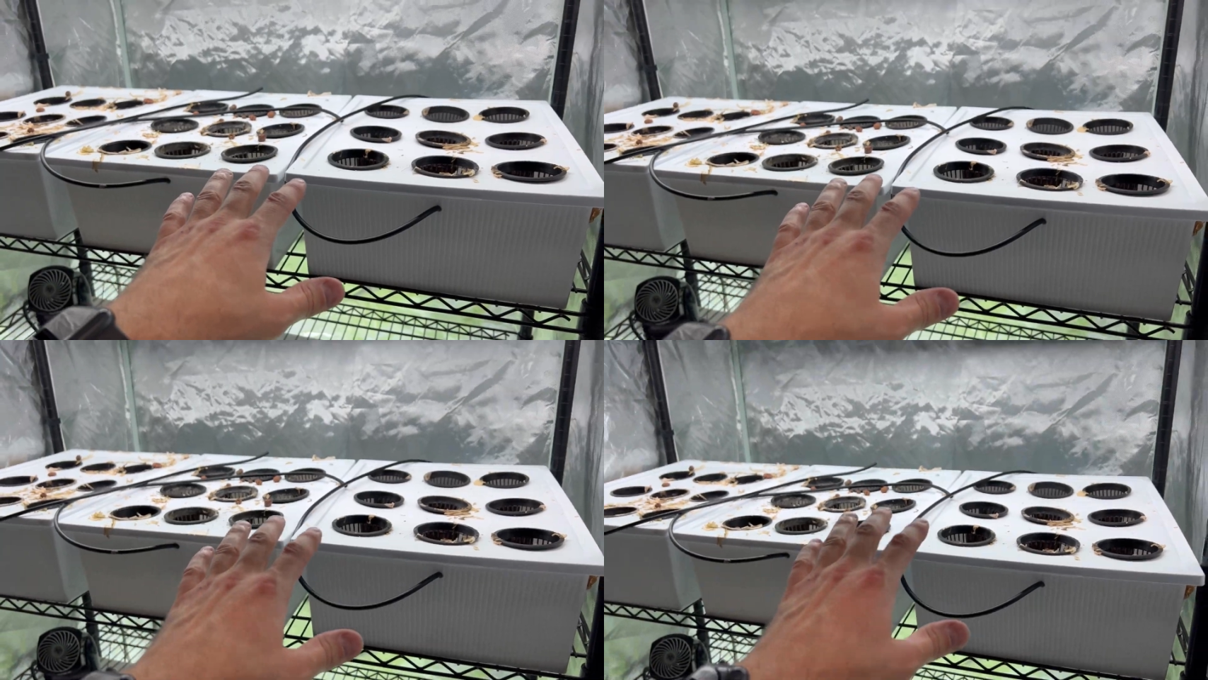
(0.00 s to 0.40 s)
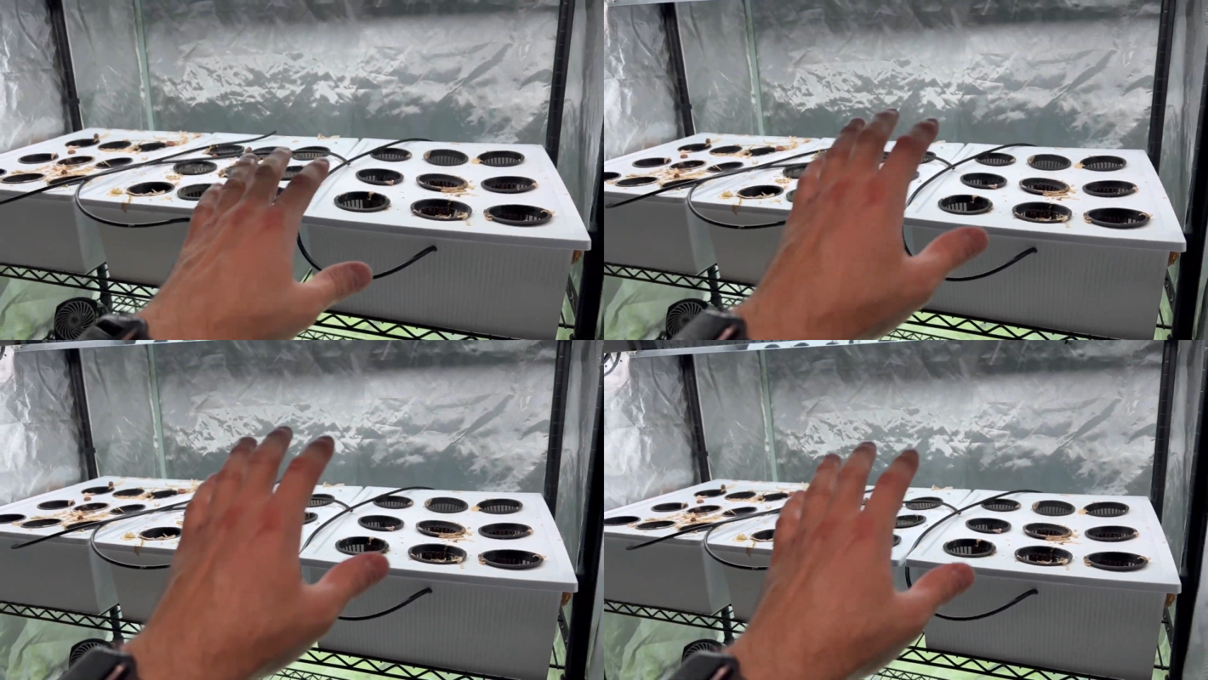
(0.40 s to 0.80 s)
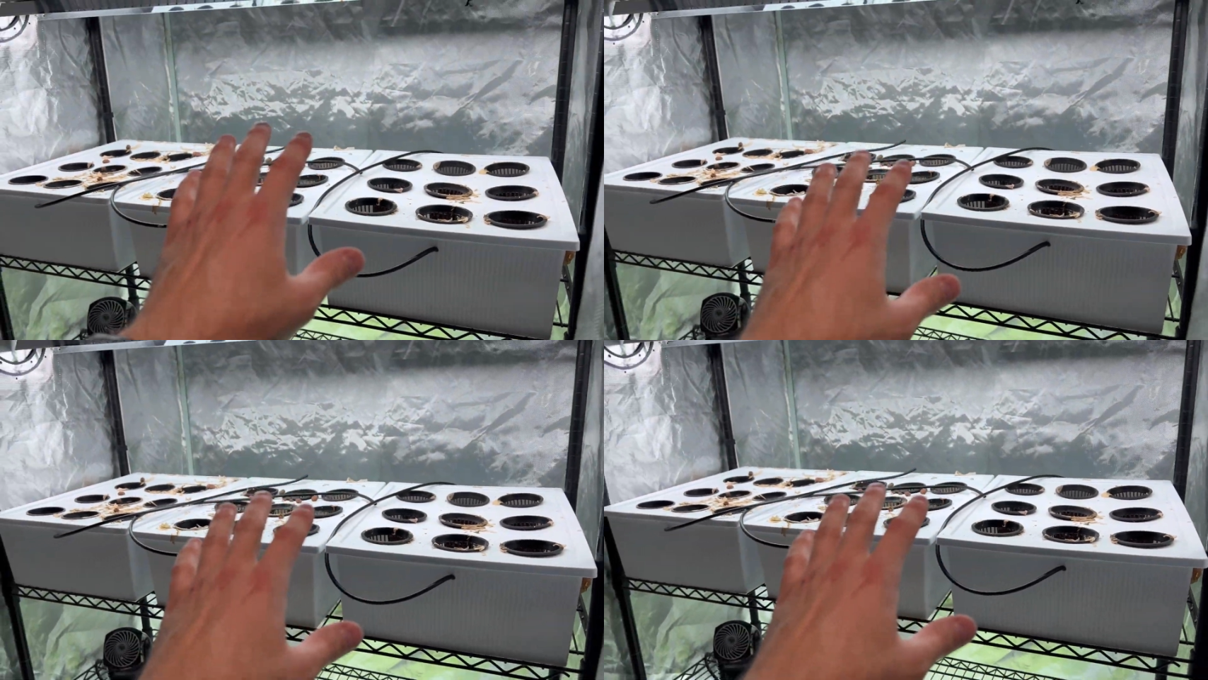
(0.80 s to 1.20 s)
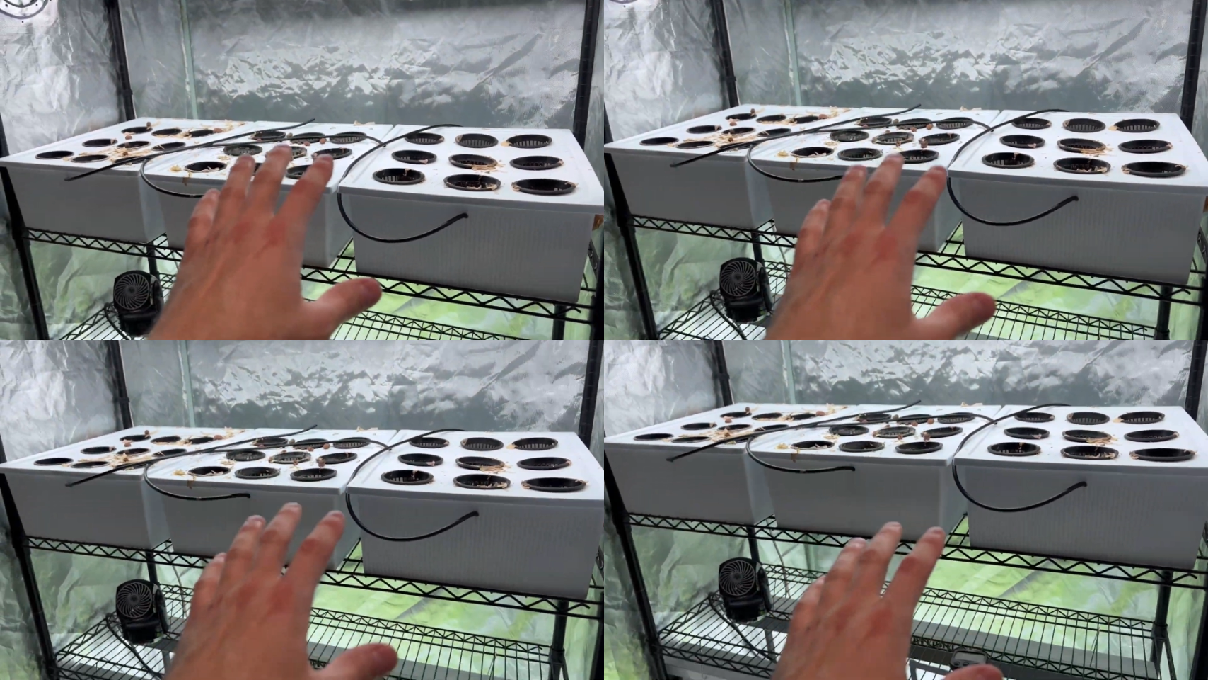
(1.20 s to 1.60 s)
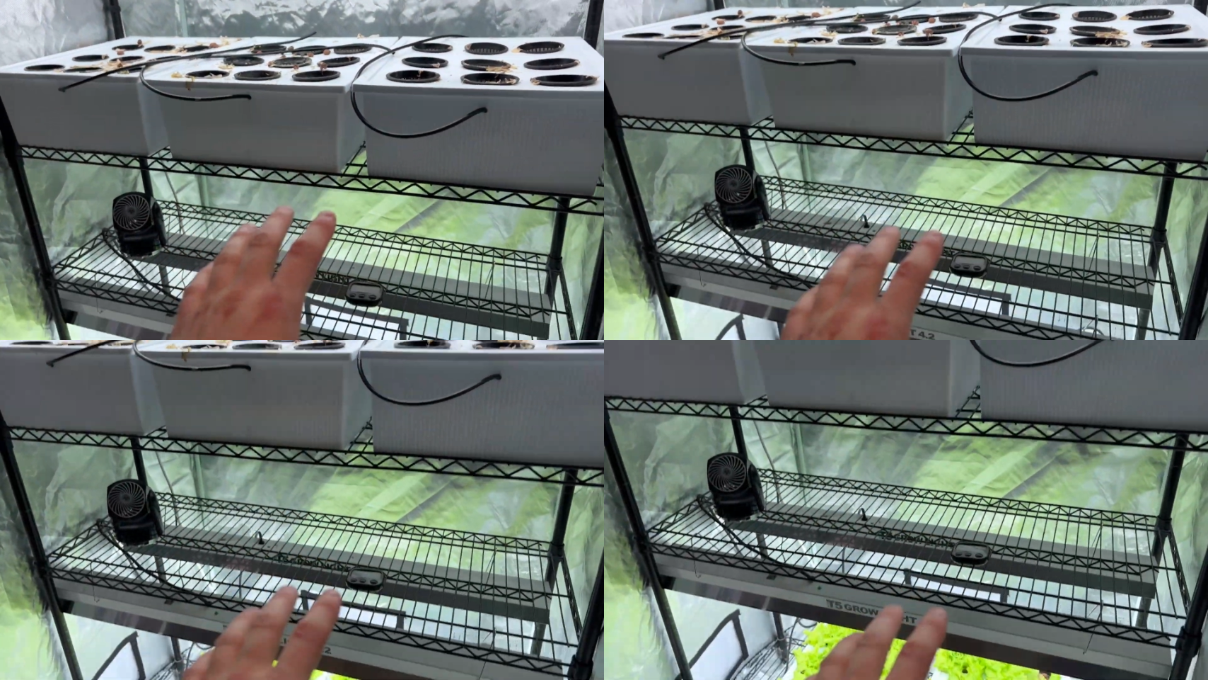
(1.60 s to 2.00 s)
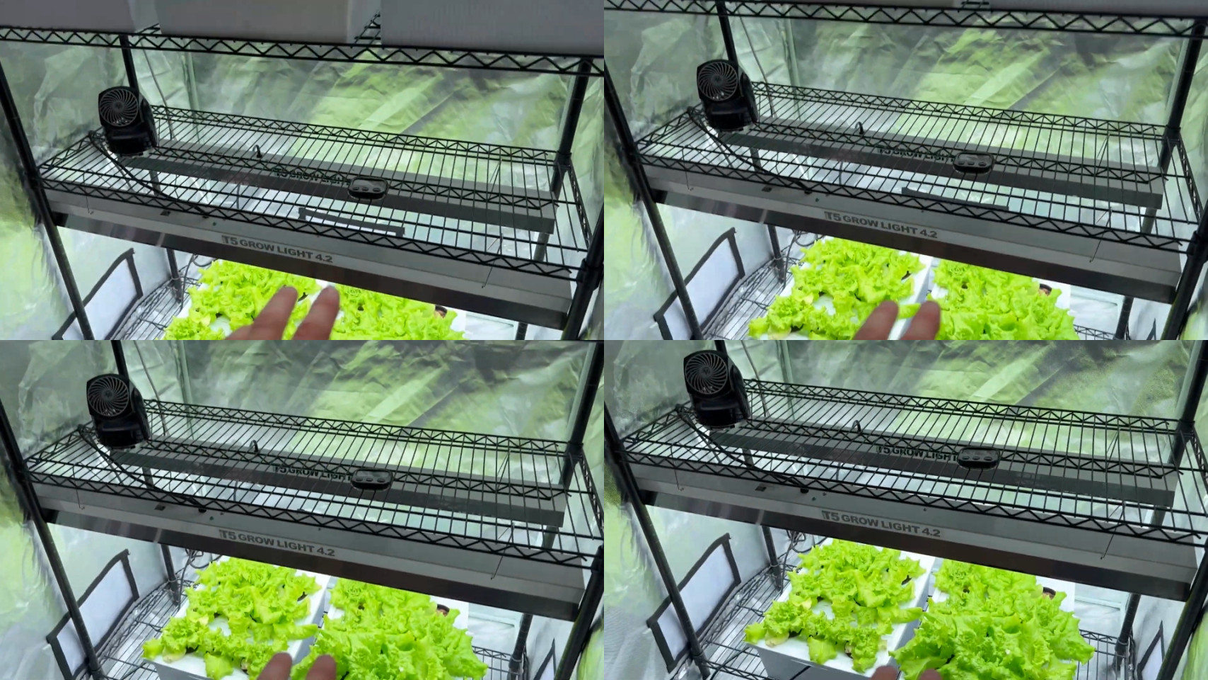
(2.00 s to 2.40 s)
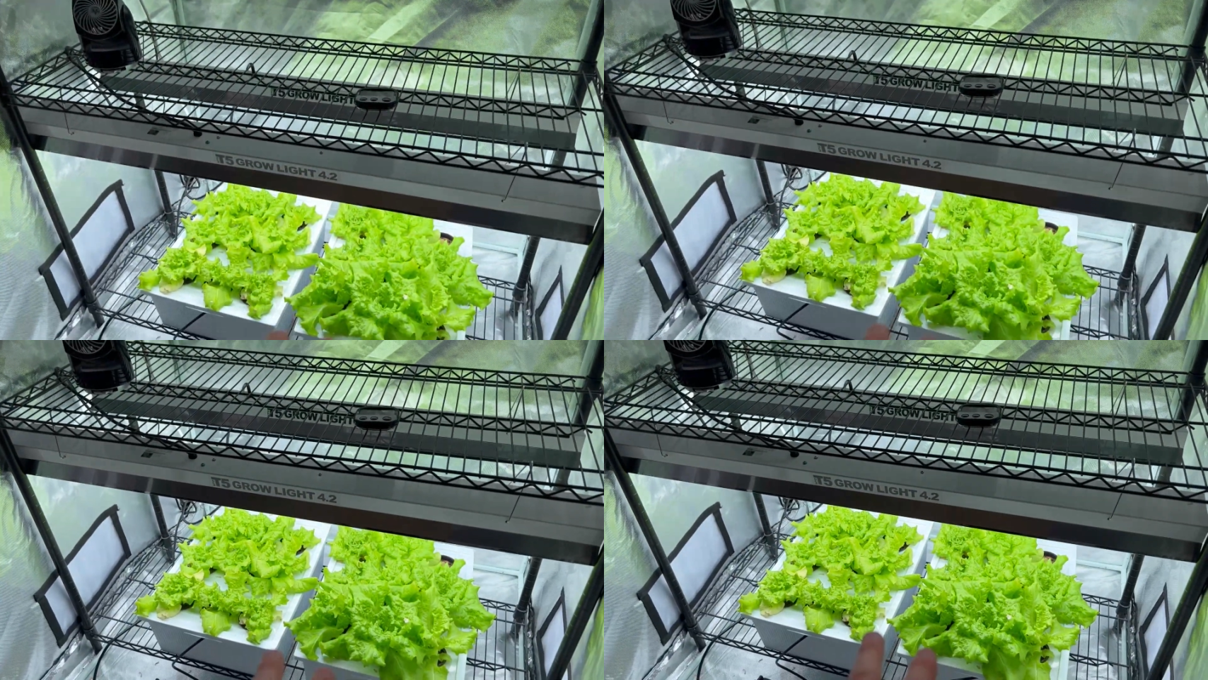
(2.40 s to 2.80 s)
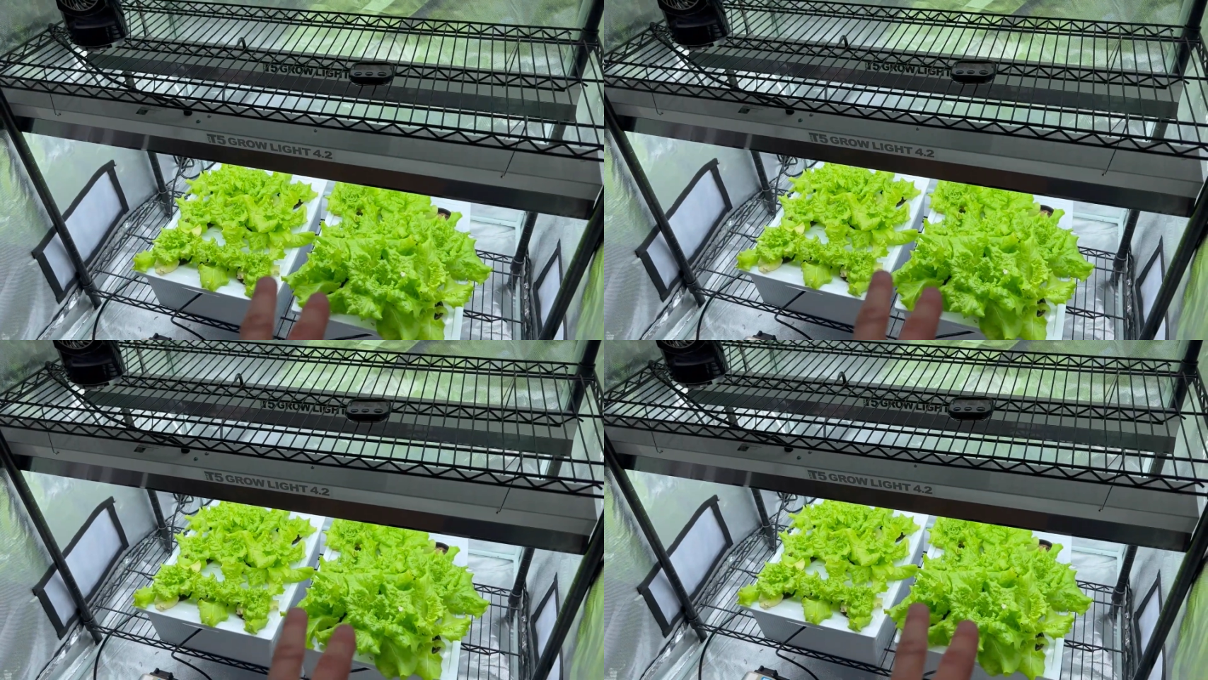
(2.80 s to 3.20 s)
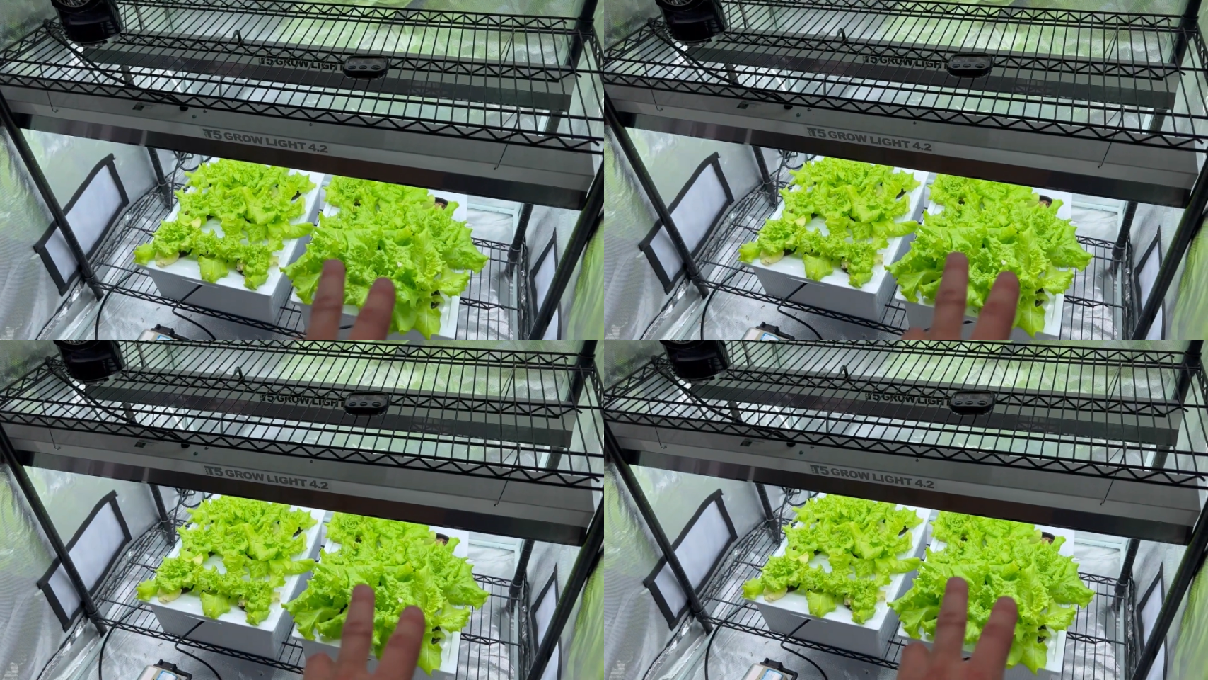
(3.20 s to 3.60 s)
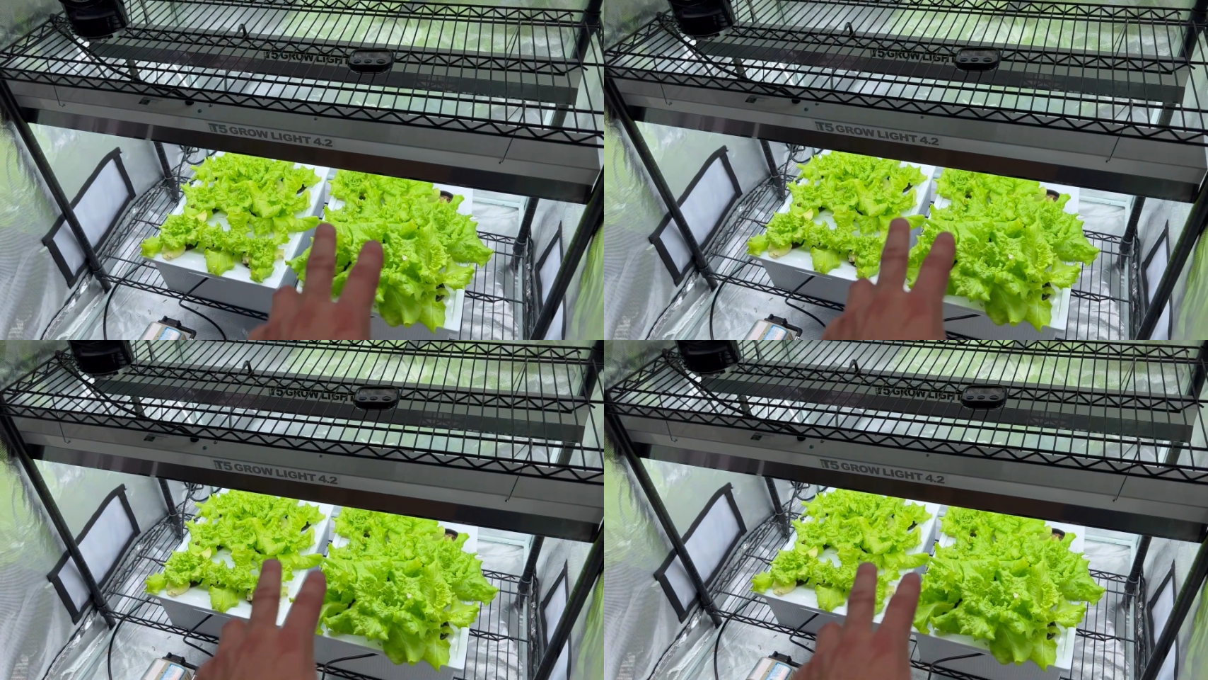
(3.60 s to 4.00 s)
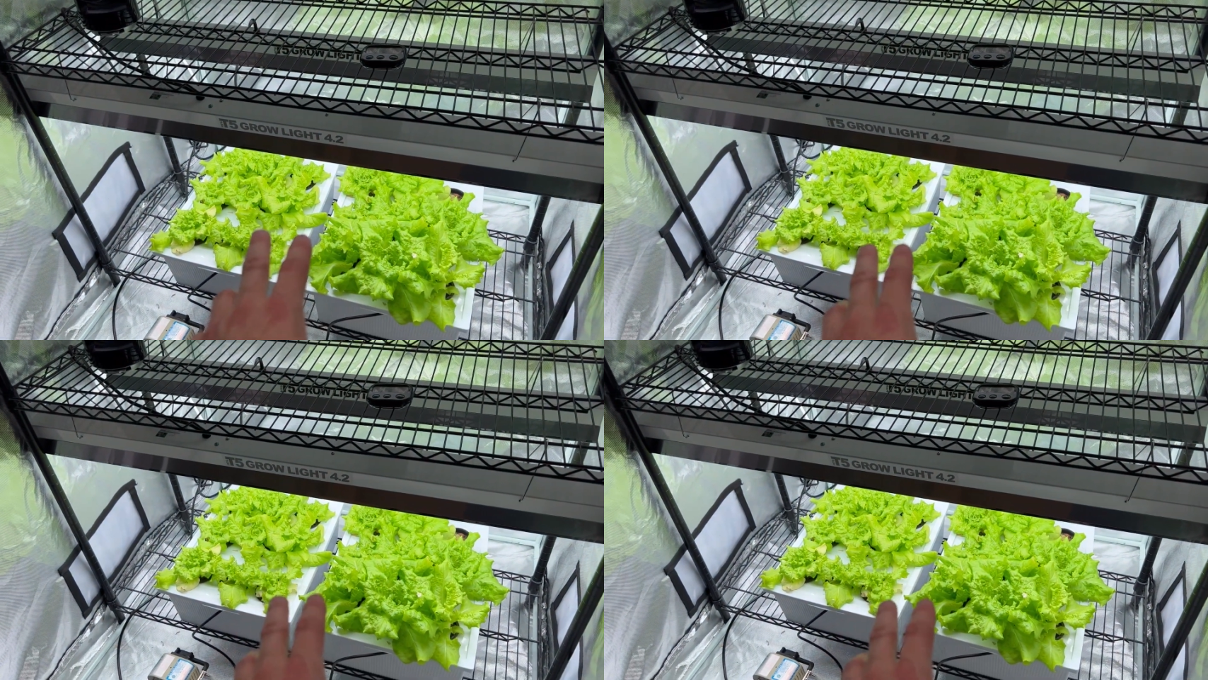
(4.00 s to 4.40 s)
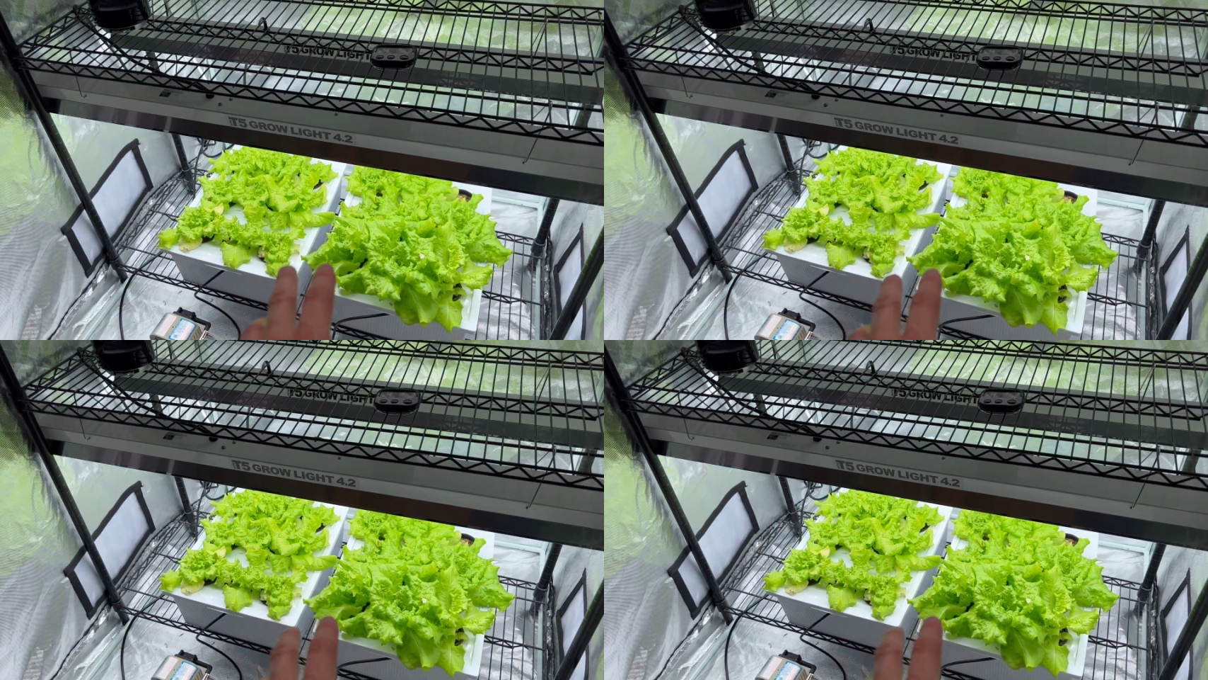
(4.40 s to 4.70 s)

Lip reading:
Nobody's mouth can be seen.